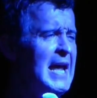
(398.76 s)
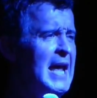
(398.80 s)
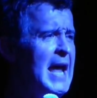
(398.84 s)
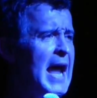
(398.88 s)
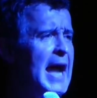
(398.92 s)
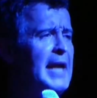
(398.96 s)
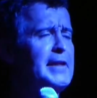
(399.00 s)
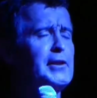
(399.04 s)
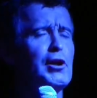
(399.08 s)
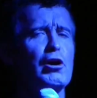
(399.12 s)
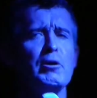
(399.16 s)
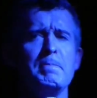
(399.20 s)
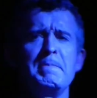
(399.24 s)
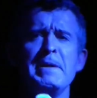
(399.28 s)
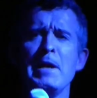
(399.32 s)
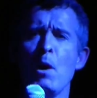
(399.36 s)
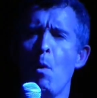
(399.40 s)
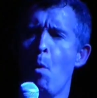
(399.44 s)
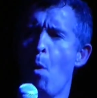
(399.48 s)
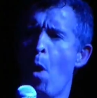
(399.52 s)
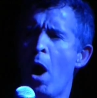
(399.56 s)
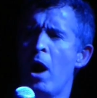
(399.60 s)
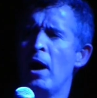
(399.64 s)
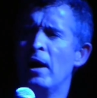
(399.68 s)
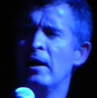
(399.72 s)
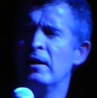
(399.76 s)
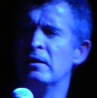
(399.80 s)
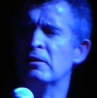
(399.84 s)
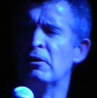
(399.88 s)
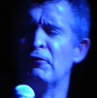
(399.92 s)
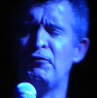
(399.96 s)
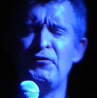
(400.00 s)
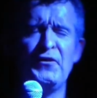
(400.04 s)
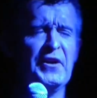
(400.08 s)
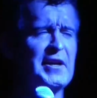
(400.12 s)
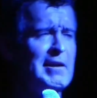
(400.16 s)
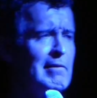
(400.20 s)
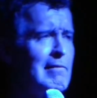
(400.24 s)
It took me a while to
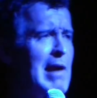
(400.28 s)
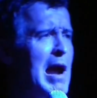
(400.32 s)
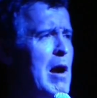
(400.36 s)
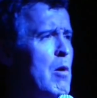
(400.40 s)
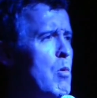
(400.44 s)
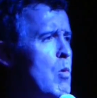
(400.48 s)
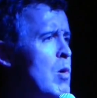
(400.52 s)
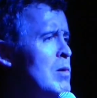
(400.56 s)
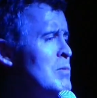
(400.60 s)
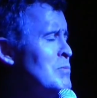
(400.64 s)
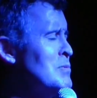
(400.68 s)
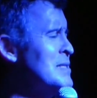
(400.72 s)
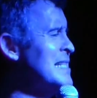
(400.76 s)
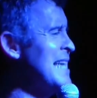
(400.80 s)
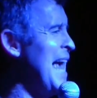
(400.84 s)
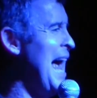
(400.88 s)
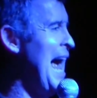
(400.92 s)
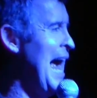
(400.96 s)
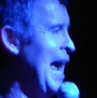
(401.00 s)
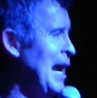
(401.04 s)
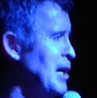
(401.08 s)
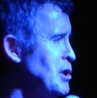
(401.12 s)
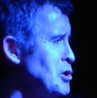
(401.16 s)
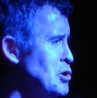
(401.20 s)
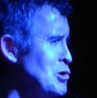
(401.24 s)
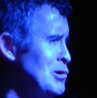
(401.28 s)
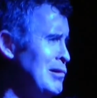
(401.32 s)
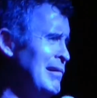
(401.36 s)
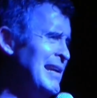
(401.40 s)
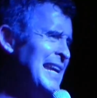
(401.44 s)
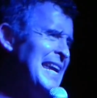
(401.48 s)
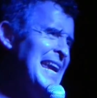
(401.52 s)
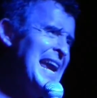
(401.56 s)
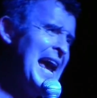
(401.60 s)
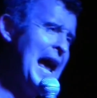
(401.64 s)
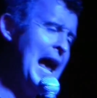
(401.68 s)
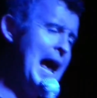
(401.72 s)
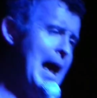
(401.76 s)
figure out what was
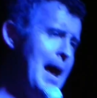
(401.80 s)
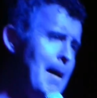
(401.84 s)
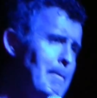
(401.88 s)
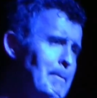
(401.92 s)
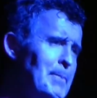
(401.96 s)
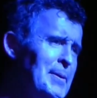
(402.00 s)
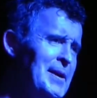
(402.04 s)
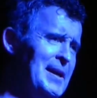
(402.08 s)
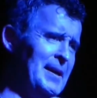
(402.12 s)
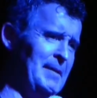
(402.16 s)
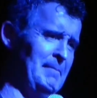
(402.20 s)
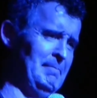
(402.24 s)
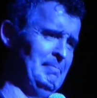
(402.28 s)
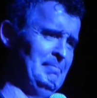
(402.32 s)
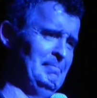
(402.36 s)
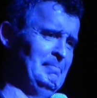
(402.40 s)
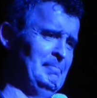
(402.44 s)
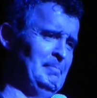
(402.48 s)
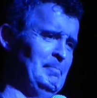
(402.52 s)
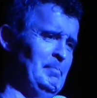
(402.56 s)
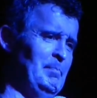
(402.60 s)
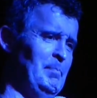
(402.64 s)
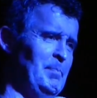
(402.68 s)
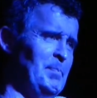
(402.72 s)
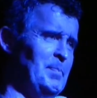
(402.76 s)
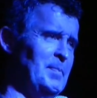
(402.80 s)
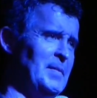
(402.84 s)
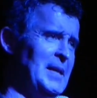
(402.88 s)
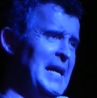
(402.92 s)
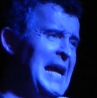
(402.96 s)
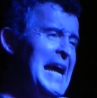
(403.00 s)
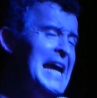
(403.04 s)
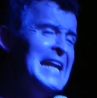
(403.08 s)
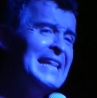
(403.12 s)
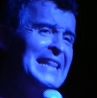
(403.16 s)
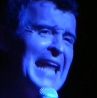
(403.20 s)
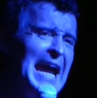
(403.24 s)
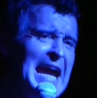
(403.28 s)
actually happening.
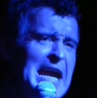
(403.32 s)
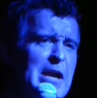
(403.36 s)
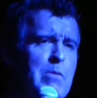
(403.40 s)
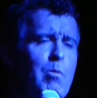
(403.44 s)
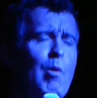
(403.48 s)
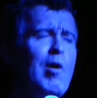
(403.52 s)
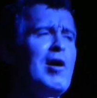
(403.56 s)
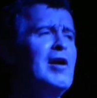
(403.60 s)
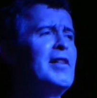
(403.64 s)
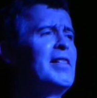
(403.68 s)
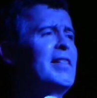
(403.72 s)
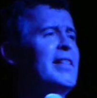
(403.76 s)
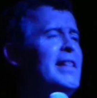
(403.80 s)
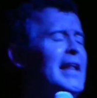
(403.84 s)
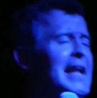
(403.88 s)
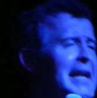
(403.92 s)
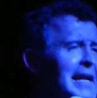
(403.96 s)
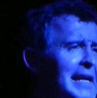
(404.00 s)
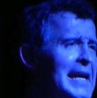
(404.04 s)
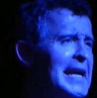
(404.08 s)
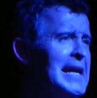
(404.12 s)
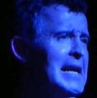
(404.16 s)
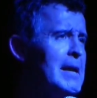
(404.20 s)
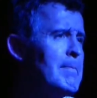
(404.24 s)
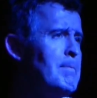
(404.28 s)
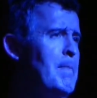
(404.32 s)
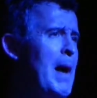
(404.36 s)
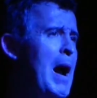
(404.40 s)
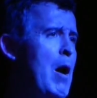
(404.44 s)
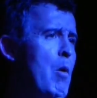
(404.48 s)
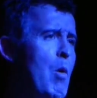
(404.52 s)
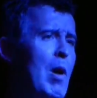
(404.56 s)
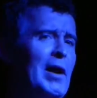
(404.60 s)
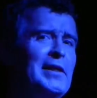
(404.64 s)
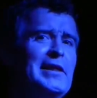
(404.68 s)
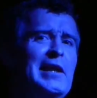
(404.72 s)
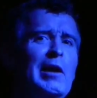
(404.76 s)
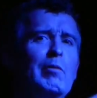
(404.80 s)
They were thinking about
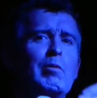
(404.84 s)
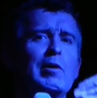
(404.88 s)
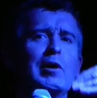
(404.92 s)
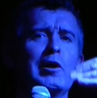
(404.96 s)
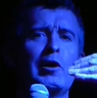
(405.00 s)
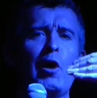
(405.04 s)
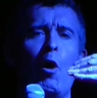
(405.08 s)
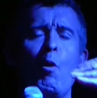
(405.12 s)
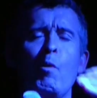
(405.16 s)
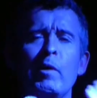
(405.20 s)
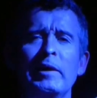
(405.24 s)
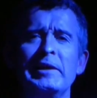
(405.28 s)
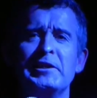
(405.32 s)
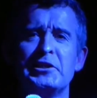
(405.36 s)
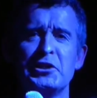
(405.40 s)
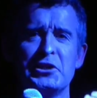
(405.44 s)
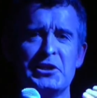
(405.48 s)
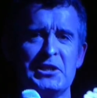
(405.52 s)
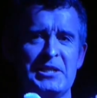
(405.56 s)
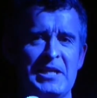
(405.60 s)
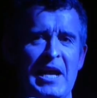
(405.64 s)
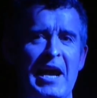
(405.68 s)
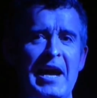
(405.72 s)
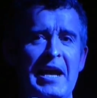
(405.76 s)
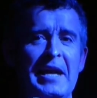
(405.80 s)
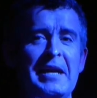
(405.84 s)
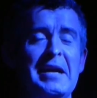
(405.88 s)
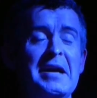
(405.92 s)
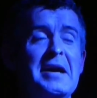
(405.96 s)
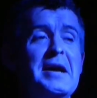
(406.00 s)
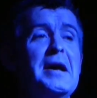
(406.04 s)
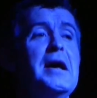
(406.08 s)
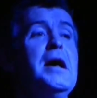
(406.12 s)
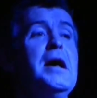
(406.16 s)
what they were going to say